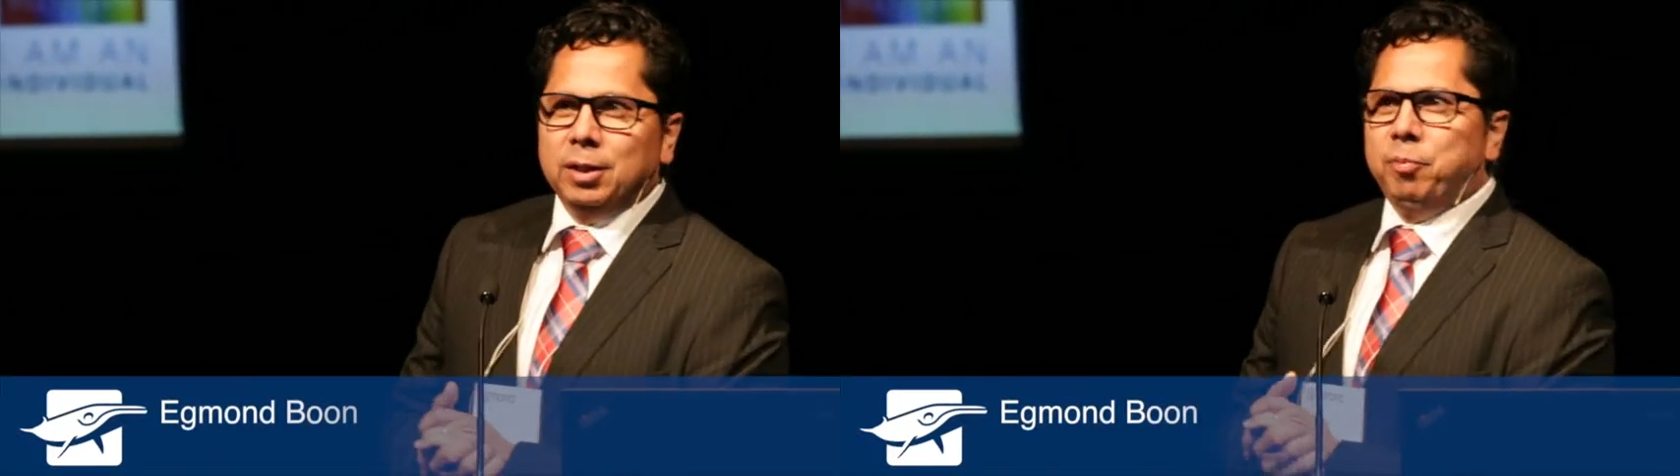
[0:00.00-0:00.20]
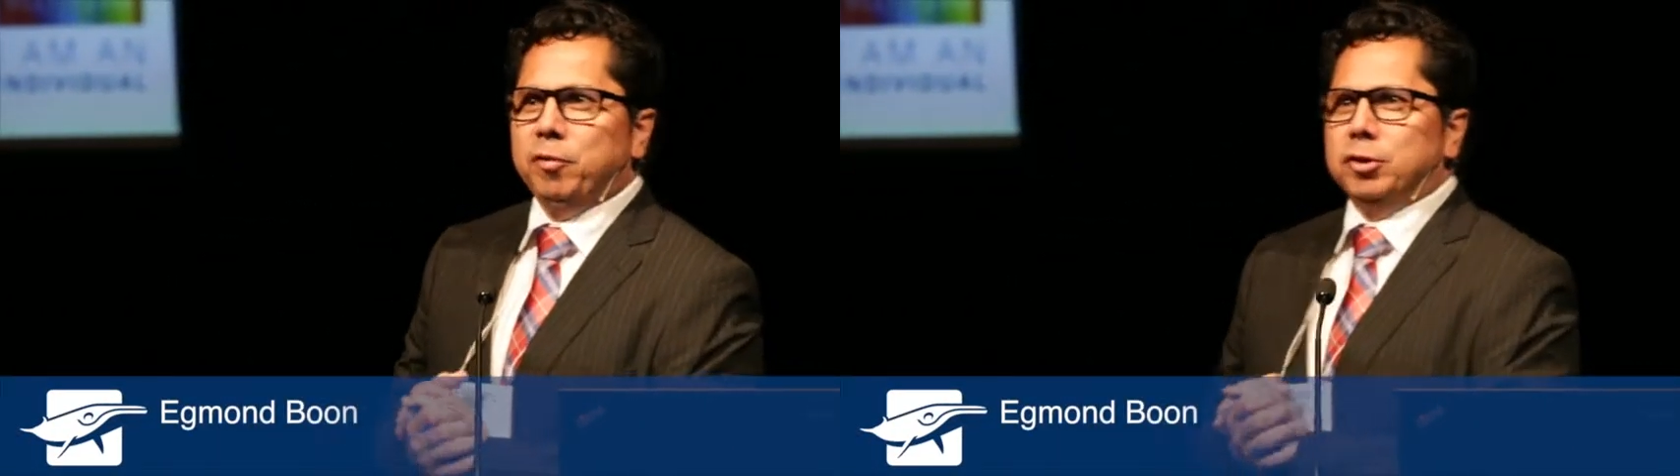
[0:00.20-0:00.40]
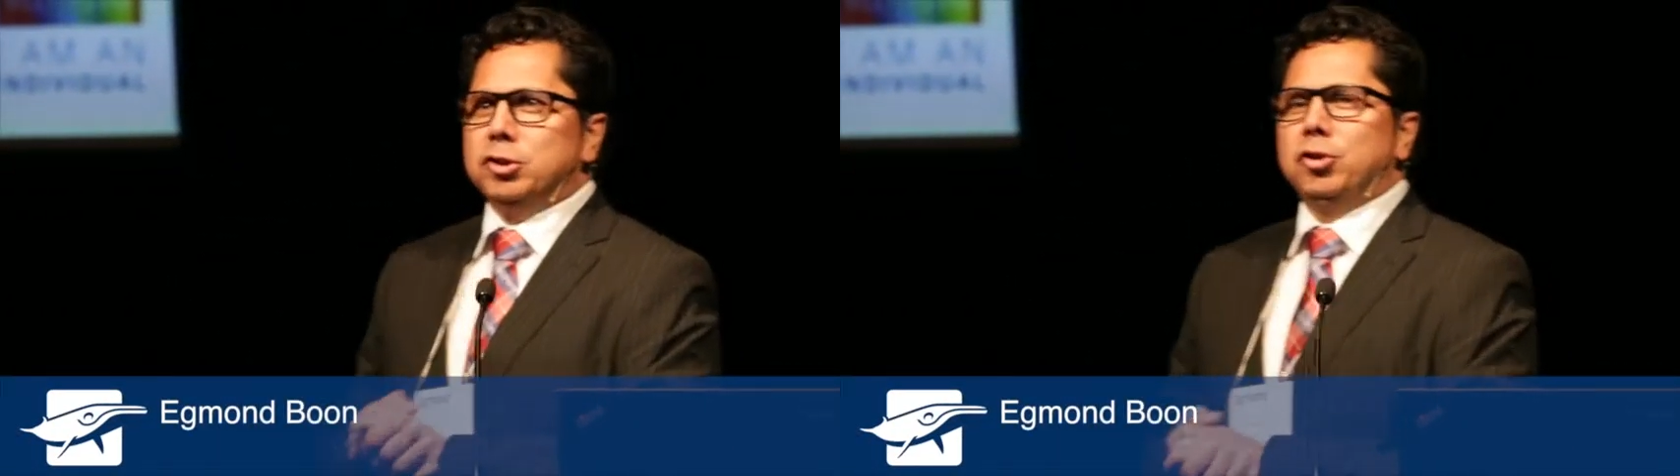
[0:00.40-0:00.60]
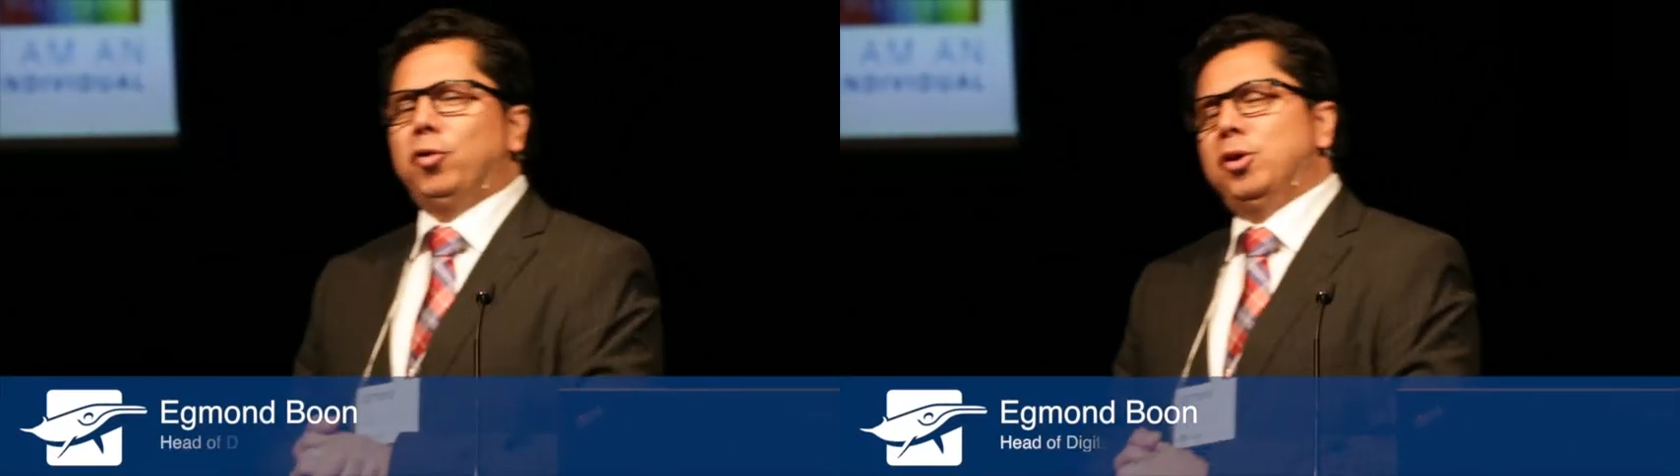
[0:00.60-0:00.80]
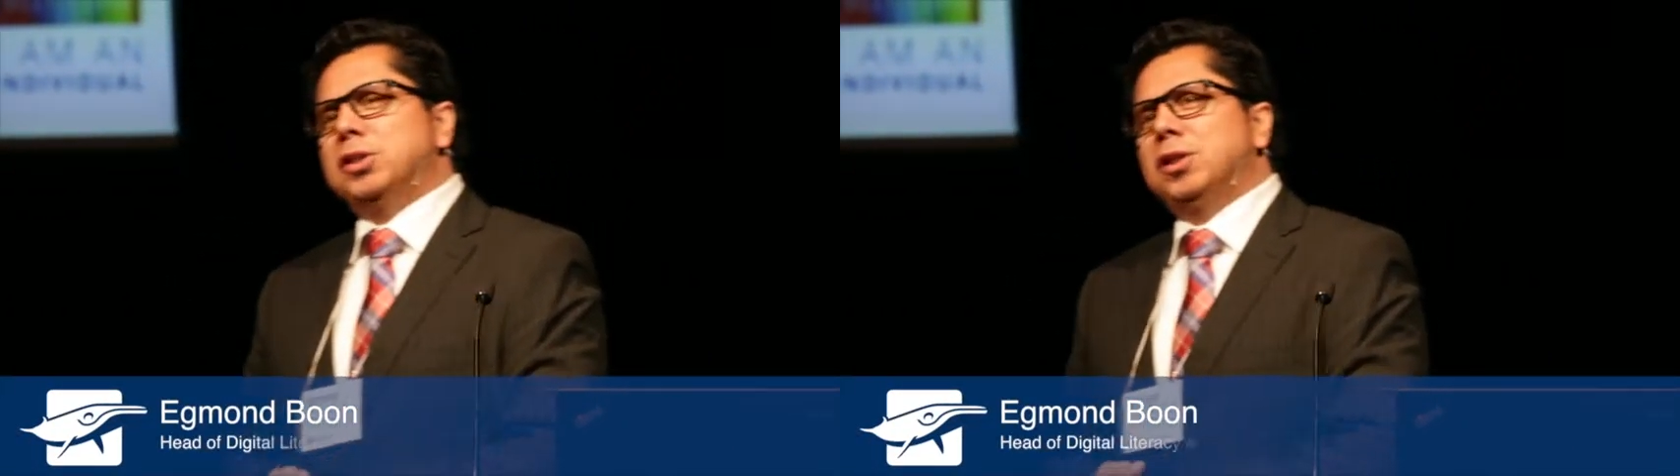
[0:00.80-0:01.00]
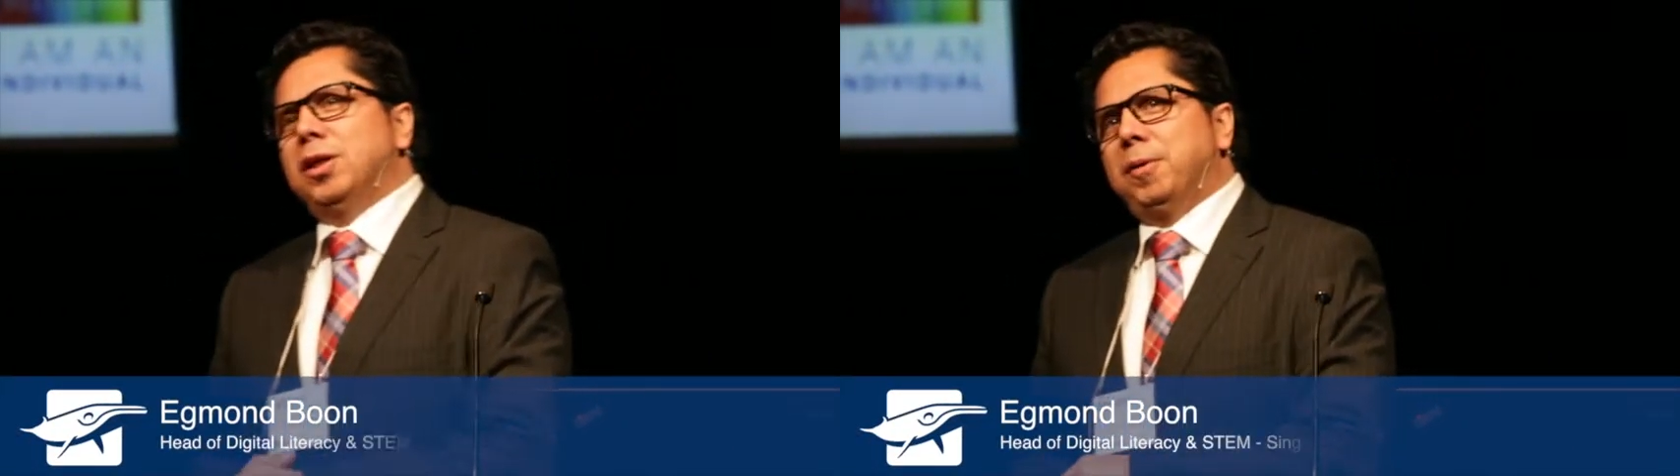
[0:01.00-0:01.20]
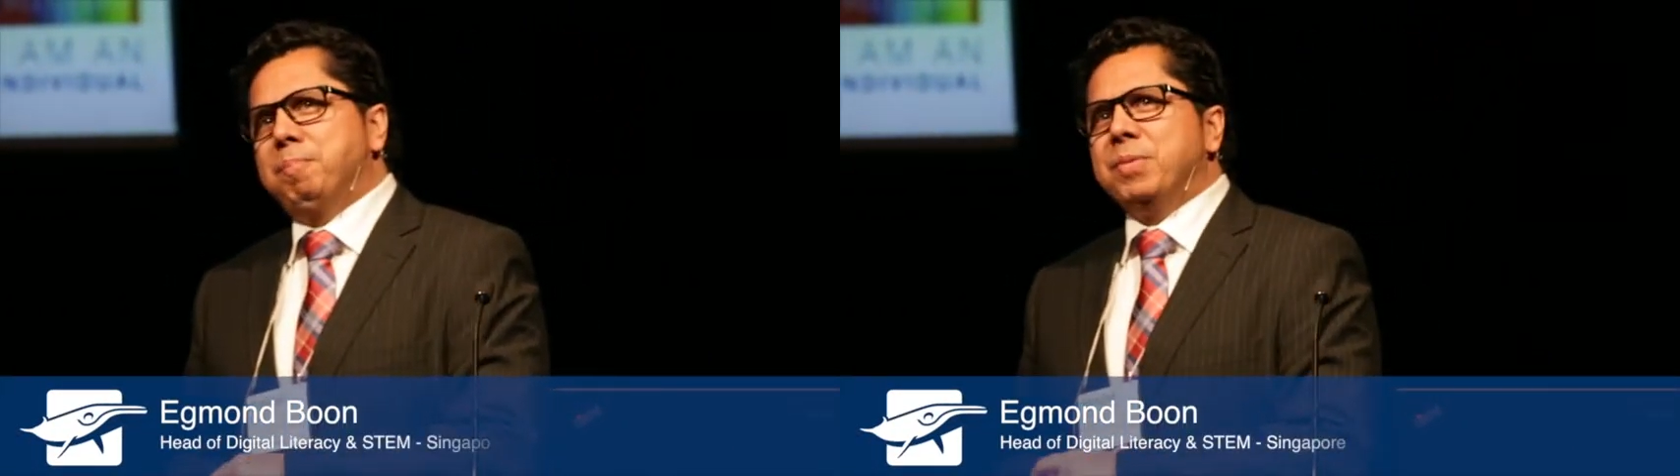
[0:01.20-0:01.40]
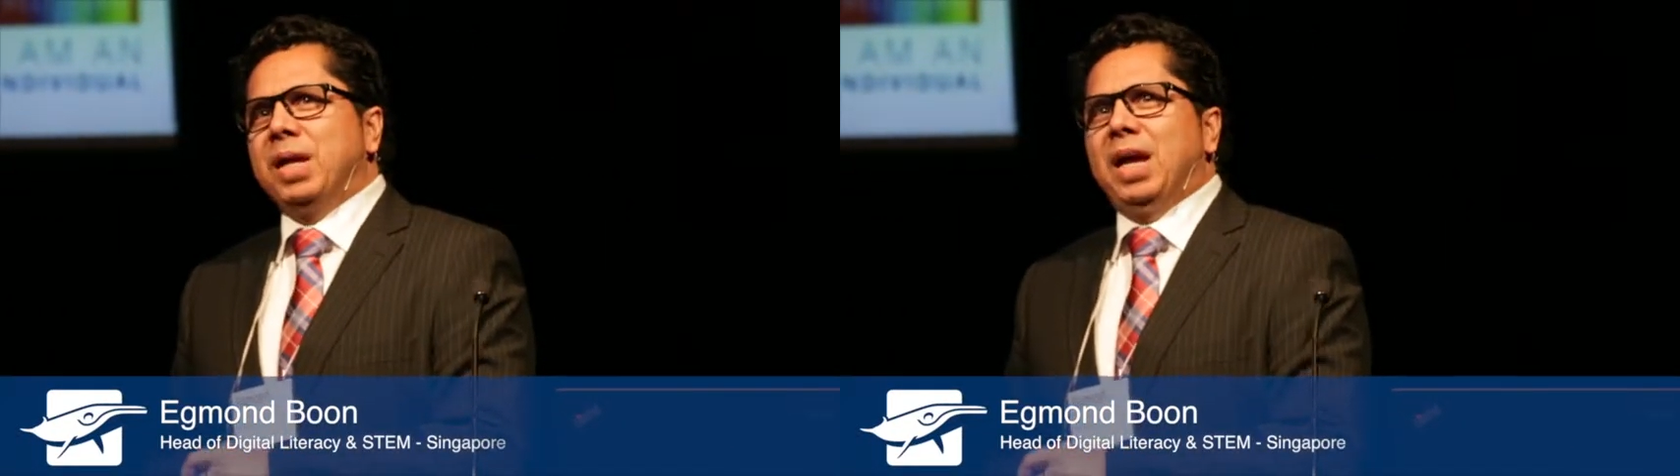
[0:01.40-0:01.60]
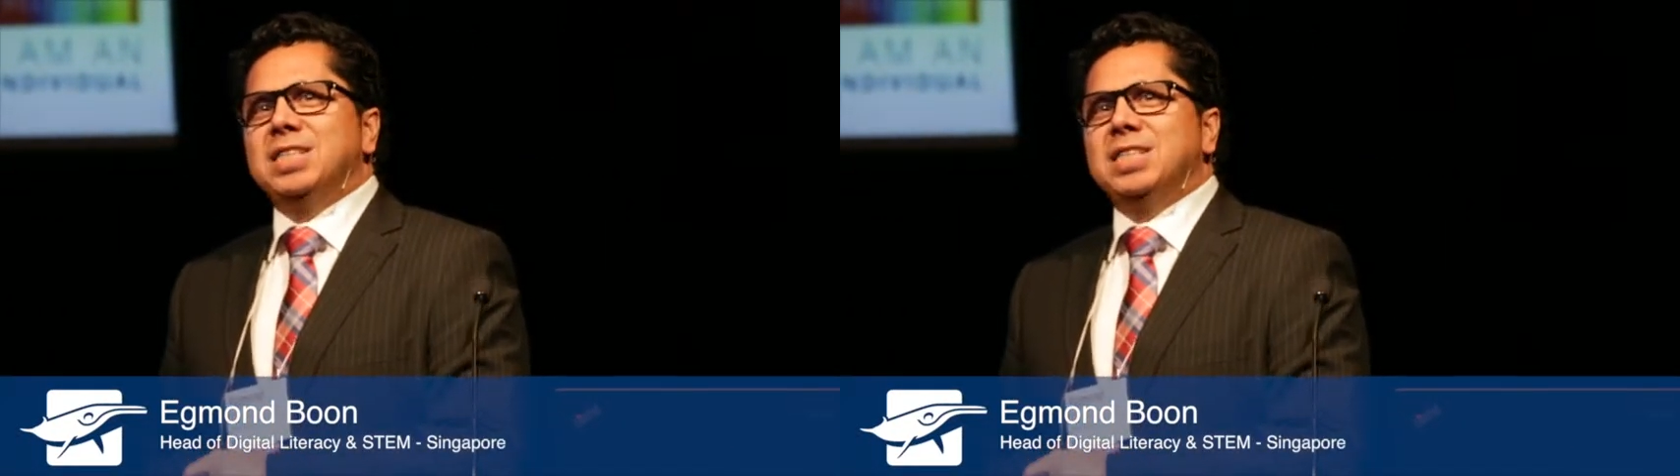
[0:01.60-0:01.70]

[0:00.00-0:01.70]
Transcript: uh, previously known as, um,